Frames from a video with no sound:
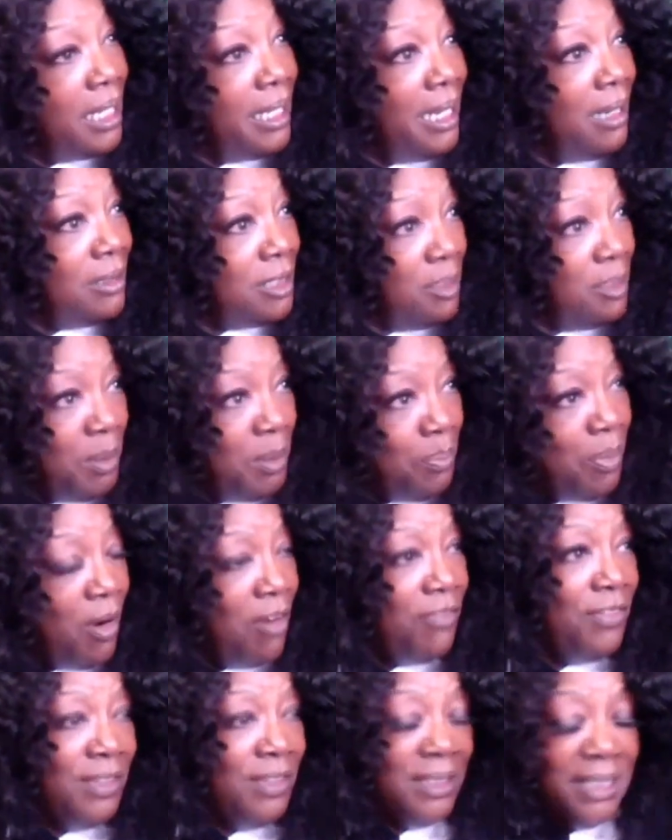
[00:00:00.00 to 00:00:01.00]
Now, to be
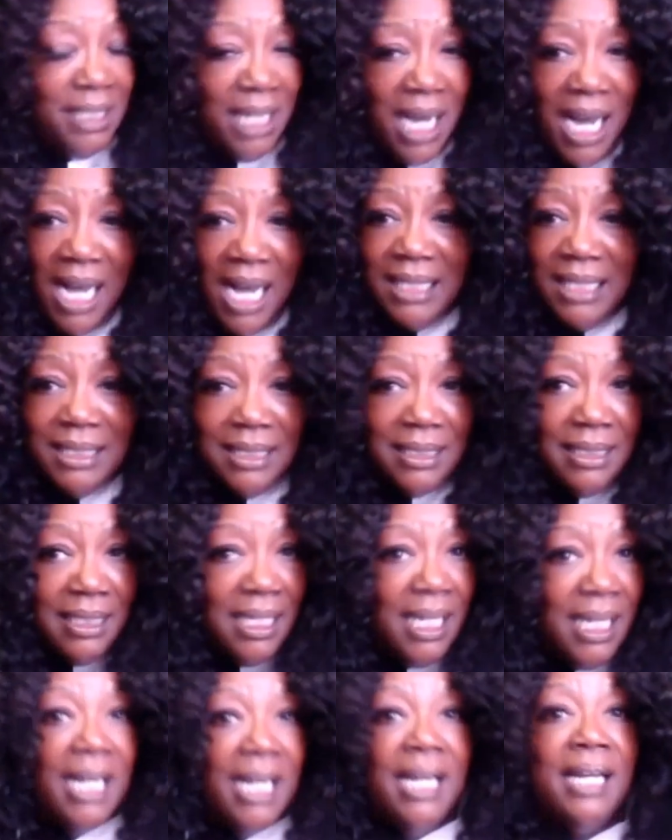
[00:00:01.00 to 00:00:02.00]
perfectly
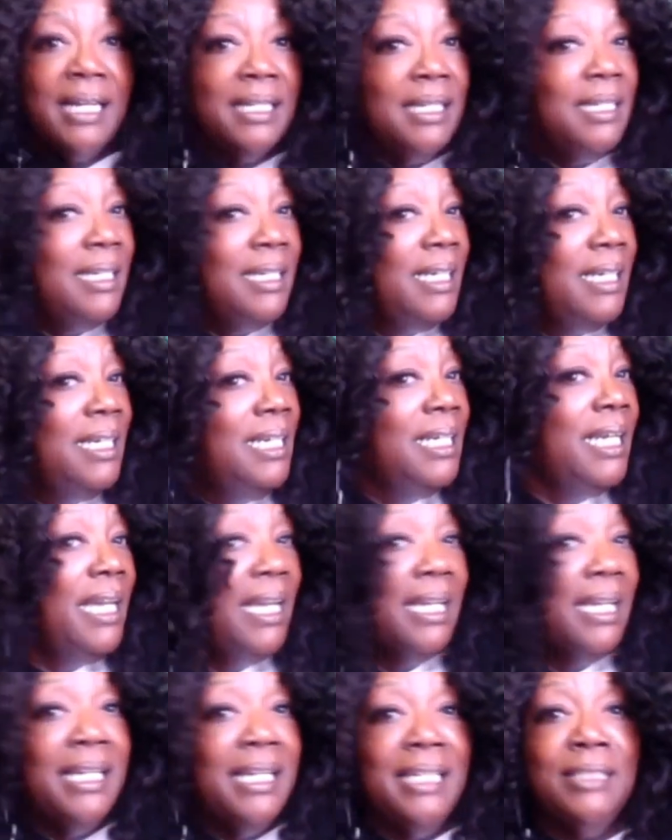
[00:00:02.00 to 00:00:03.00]
honest, it
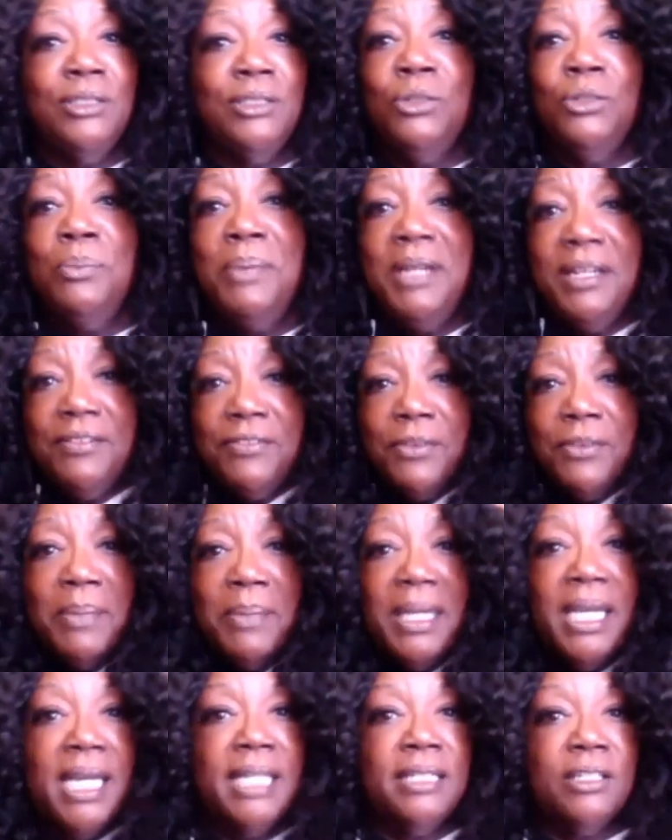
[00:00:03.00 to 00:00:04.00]
can't get too big for
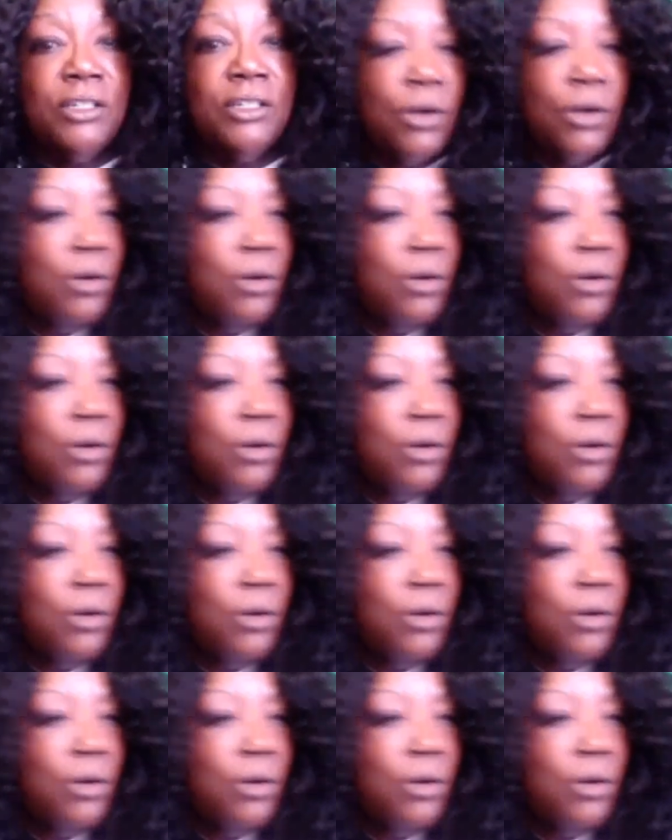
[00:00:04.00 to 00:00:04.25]
me, and the